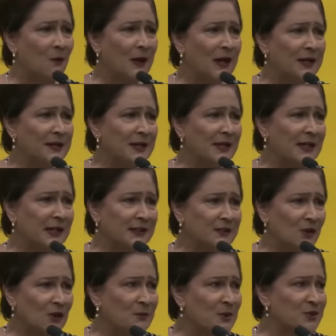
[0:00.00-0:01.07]
When they
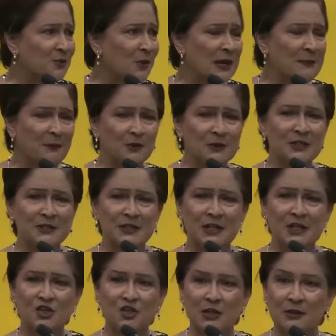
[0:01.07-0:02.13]
get almost wiped out in
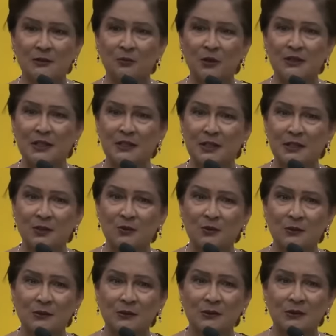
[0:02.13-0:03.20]
THA, what did they
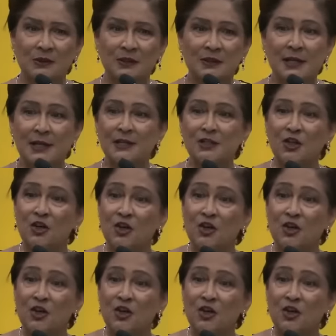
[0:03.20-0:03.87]
do? They